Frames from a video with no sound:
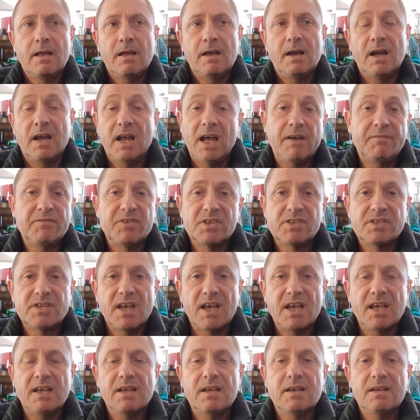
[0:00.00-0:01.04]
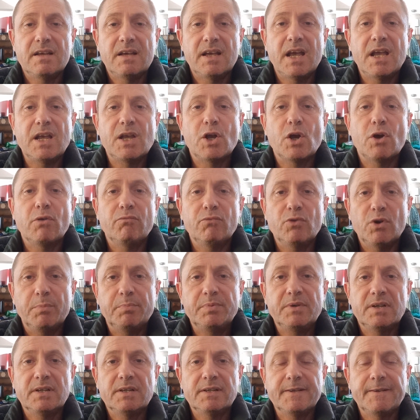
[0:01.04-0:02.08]
I have to say, a
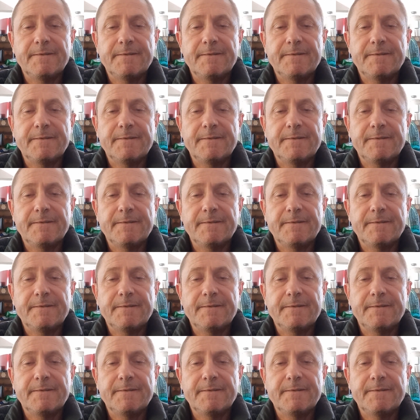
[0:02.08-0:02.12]
corrupt